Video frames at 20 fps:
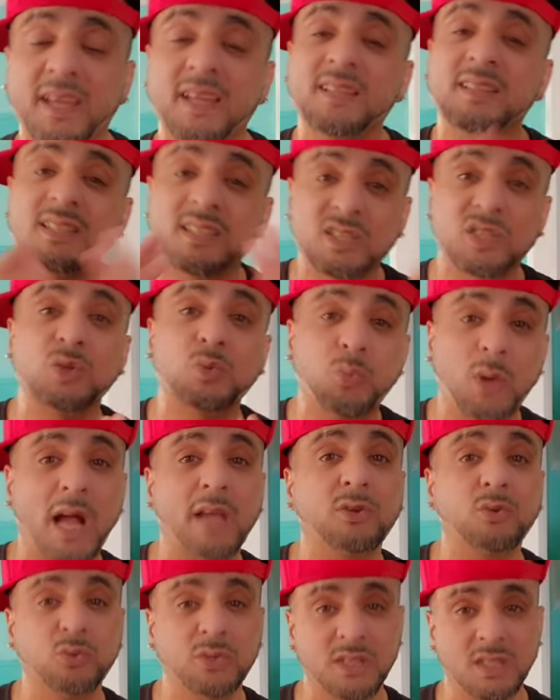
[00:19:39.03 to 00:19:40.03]
And this is why
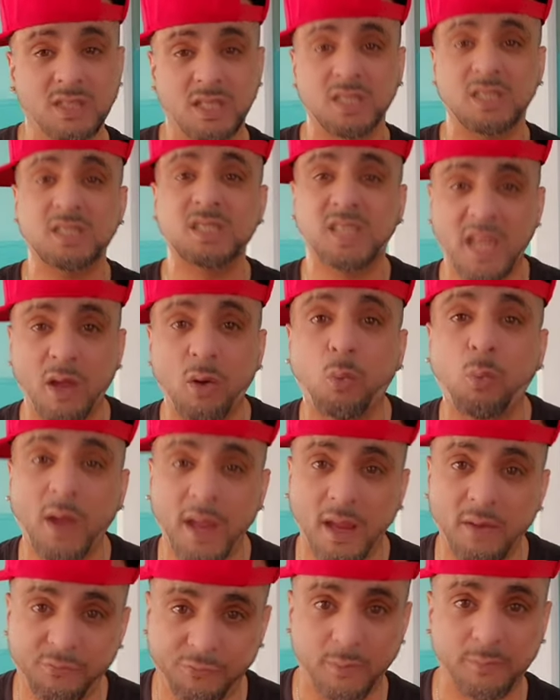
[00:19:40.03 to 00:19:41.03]
you need to stay
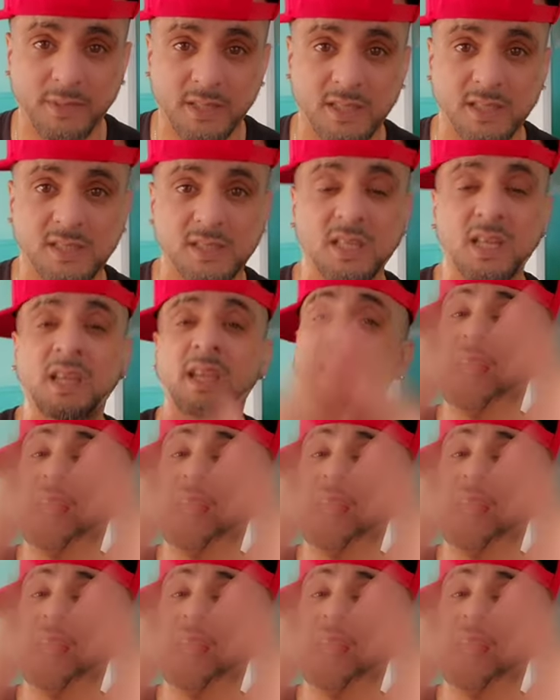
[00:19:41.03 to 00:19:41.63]
away from this.